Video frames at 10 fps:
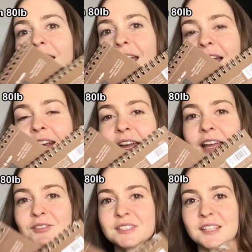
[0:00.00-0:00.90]
And I
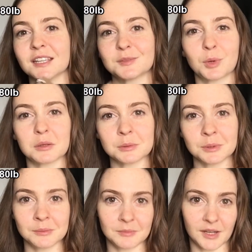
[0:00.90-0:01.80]
have to say it's probably
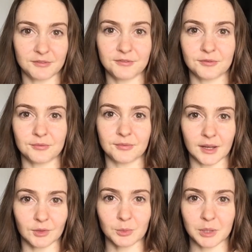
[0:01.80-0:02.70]
my
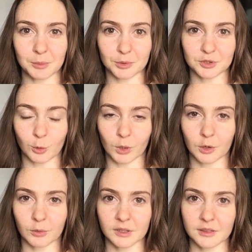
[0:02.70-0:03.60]
favorite paper to
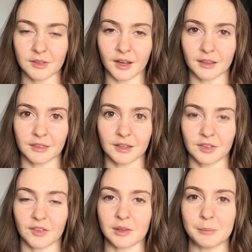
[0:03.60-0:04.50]
work with. I think
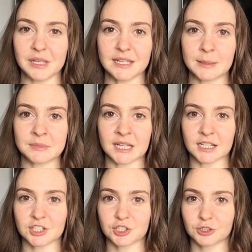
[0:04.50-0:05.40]
that the medium
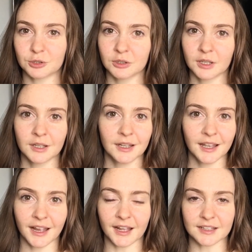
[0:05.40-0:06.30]
texture
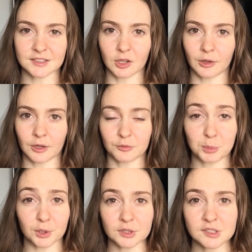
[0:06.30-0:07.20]
has a lot of
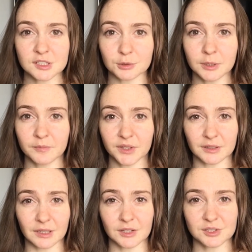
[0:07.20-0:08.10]
perks to it. It
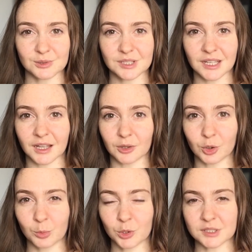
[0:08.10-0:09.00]
allows you to get a
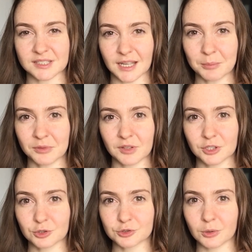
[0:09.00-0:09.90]
little more depth in
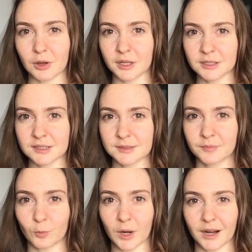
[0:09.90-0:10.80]
your drawings,
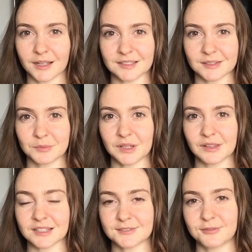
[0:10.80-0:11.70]
whereas something
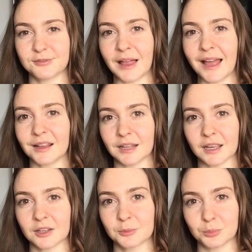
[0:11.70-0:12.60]
that's flat
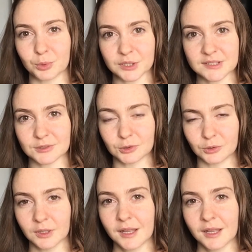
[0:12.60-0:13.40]
like Bristol,